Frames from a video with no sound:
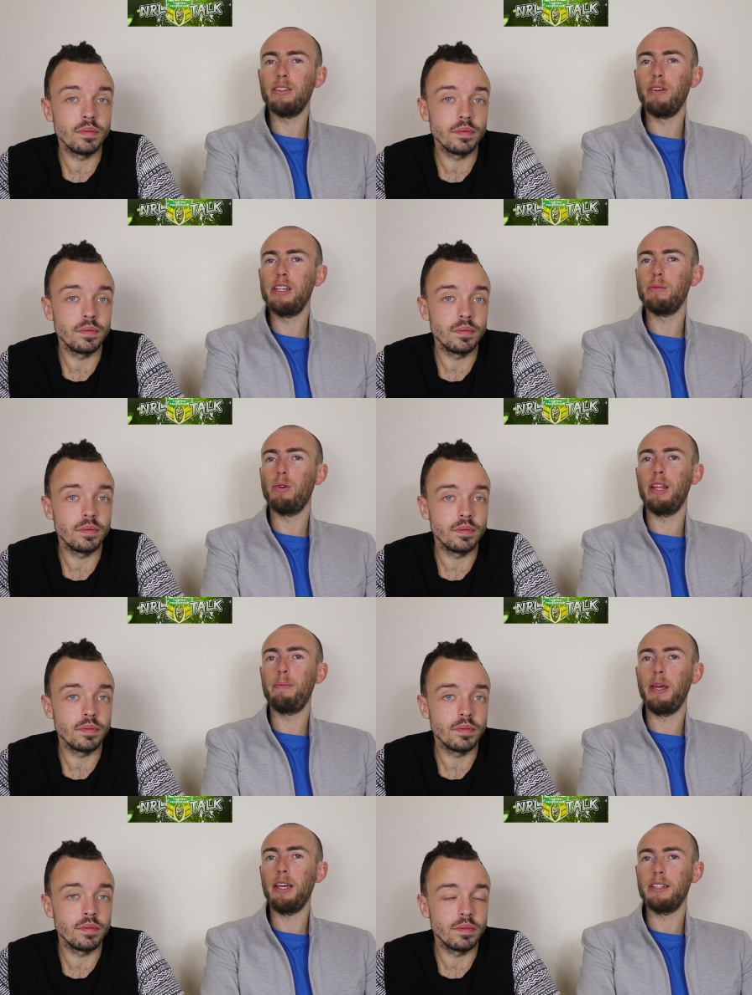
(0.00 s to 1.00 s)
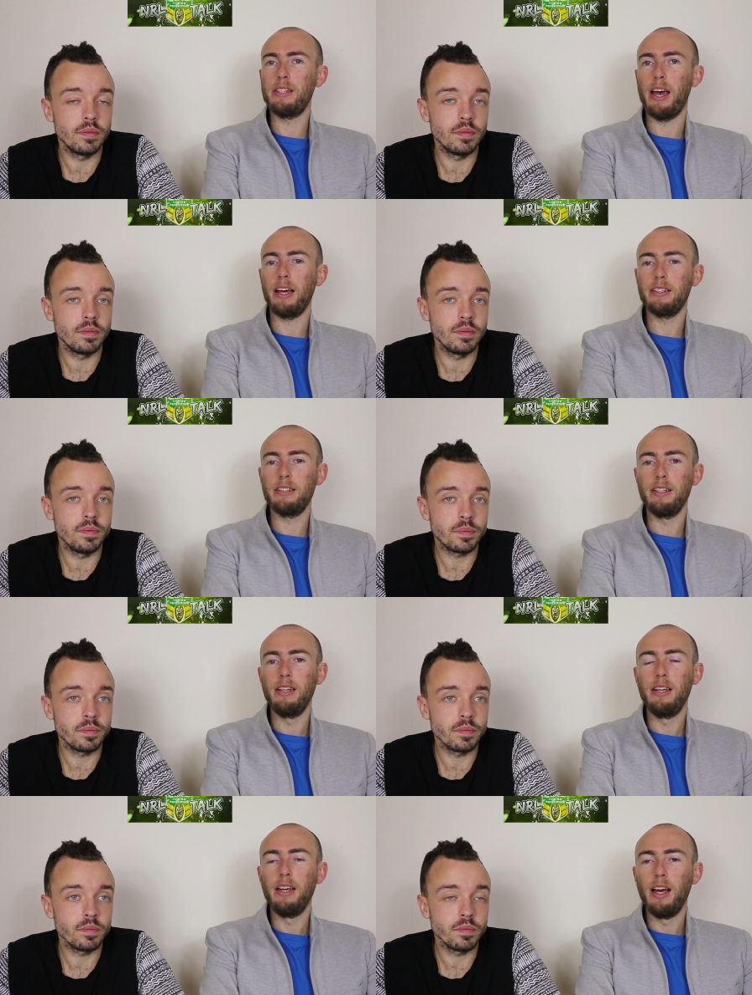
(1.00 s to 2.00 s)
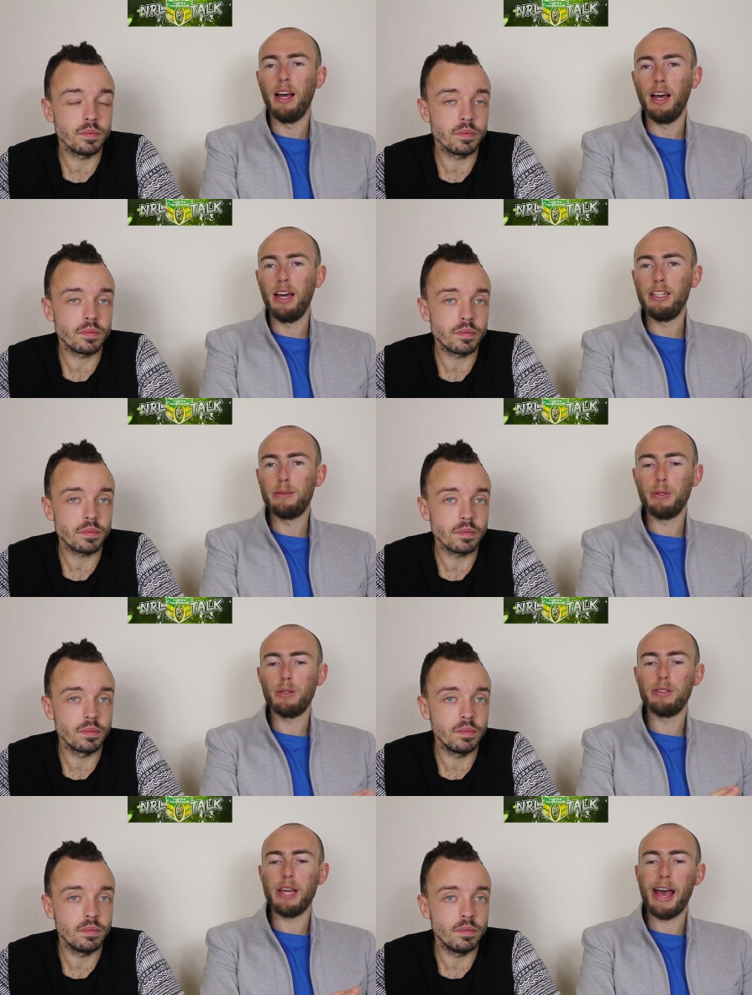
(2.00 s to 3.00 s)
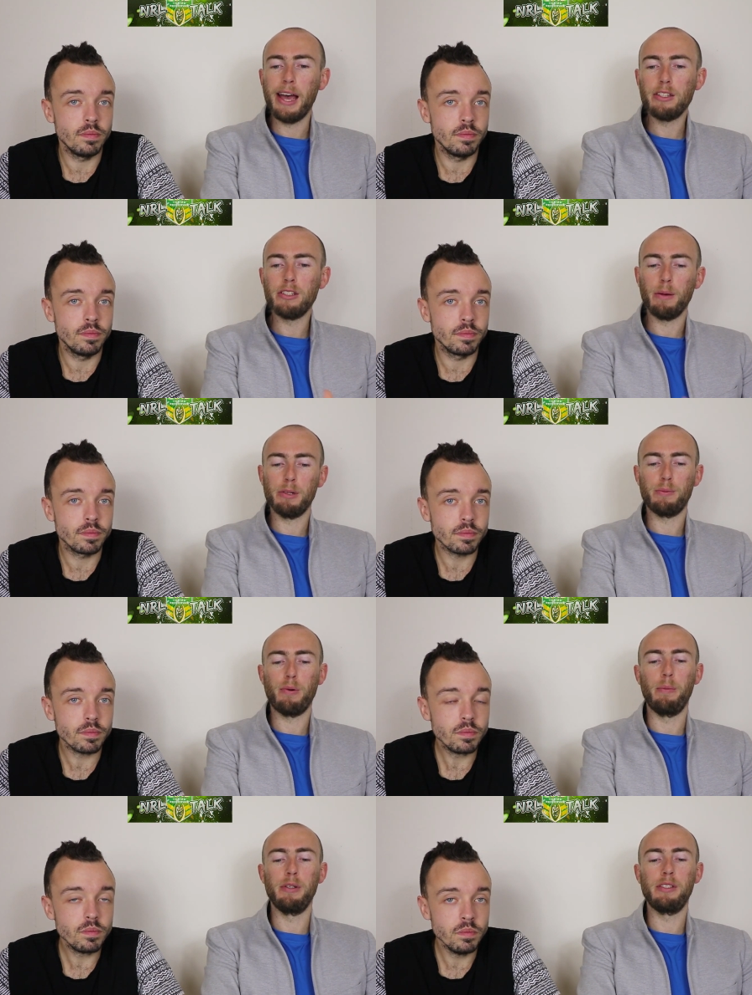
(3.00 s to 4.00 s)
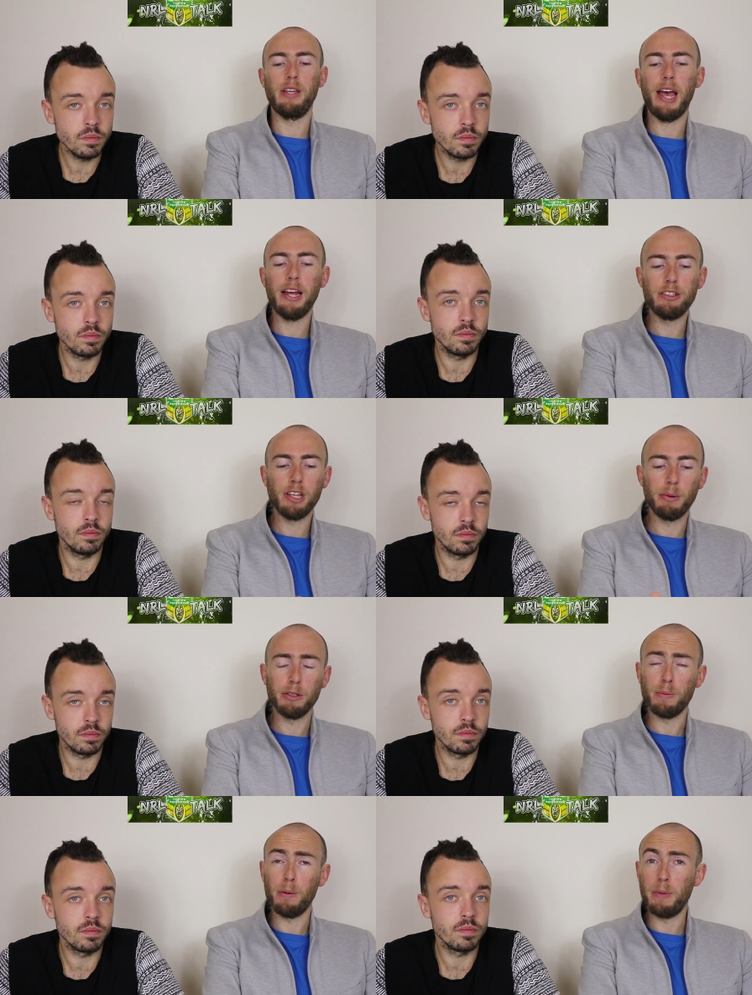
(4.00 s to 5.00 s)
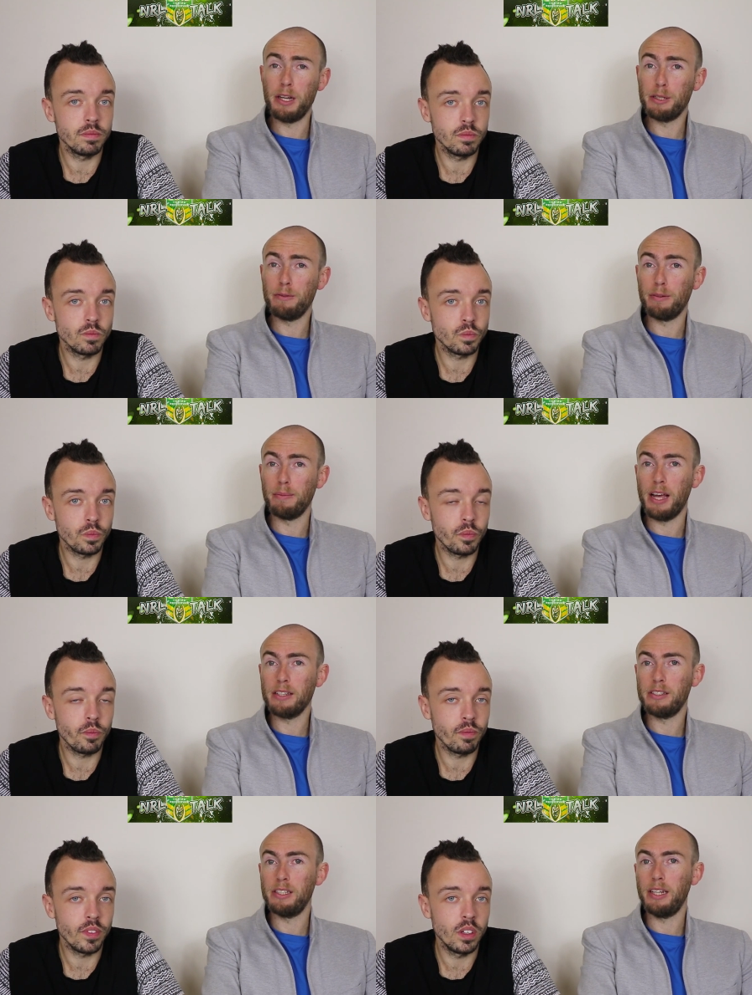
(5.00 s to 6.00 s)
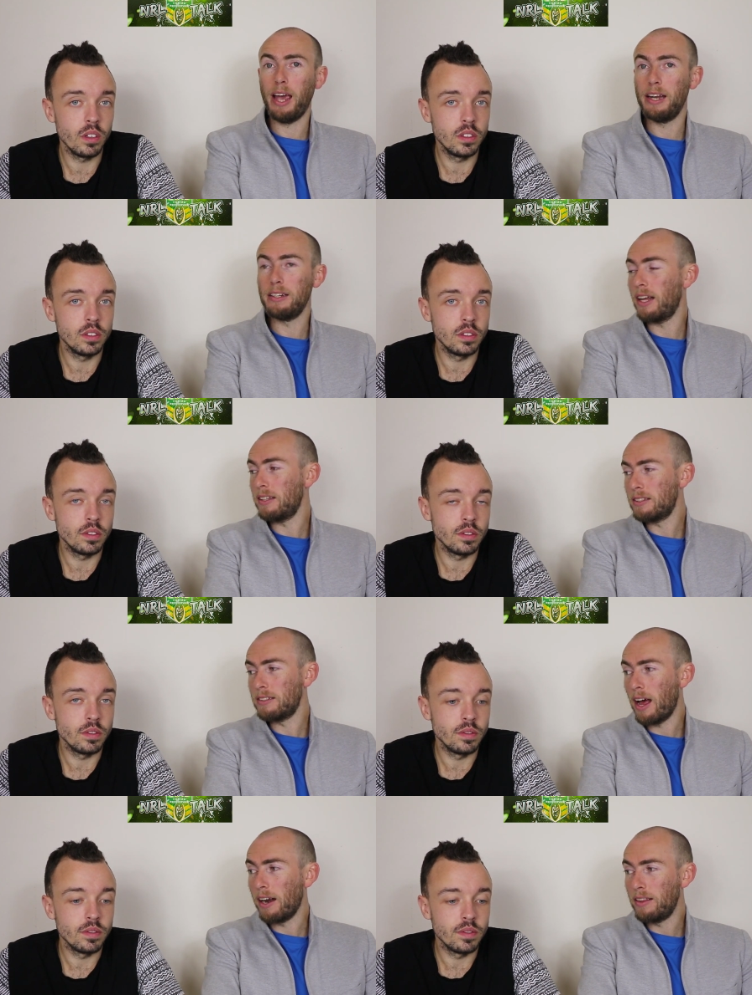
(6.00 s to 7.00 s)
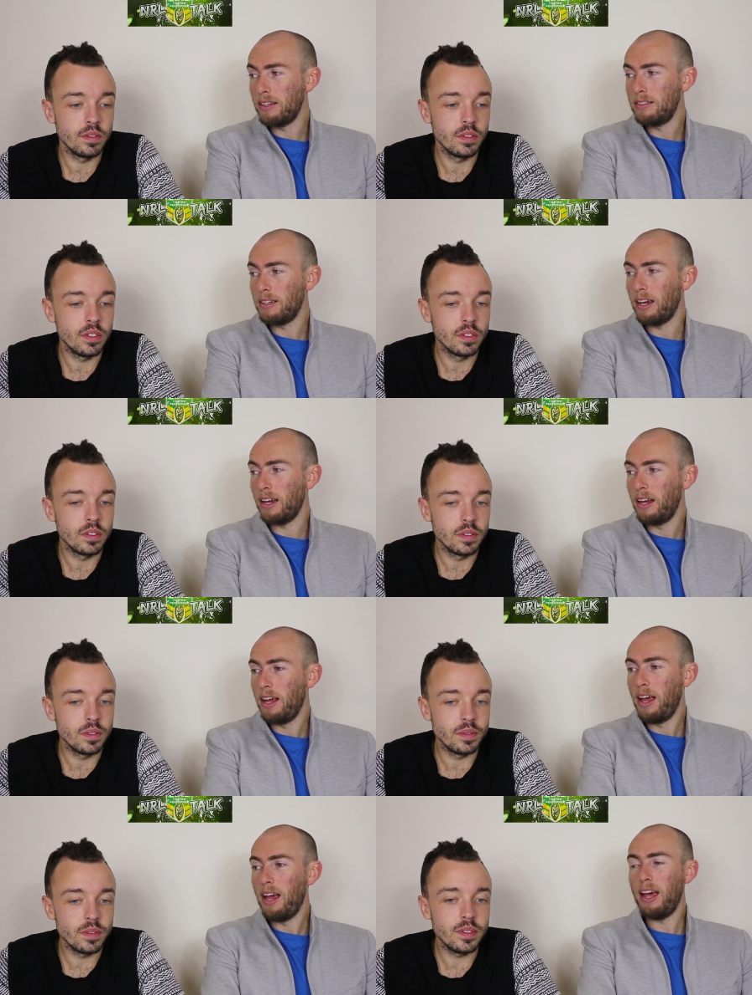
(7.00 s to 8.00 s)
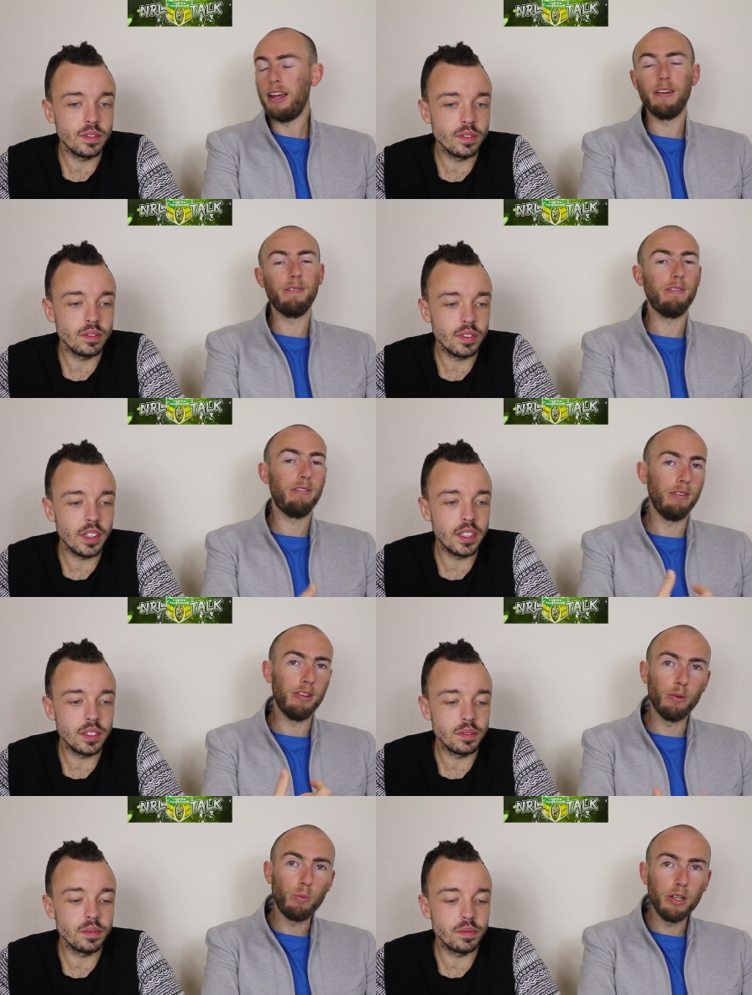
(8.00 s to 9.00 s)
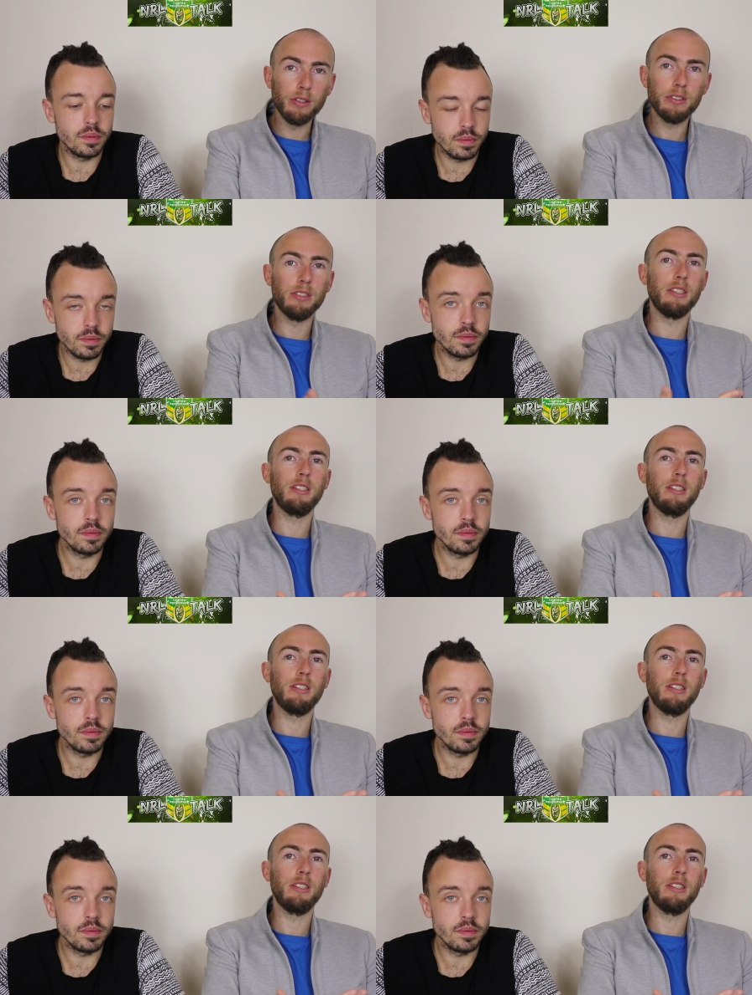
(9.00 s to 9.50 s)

Speaker 1: the reason why they're being attacked uh, is because they had so much promise. They had so much momentum from last year and at the start of this year. And for the wheels,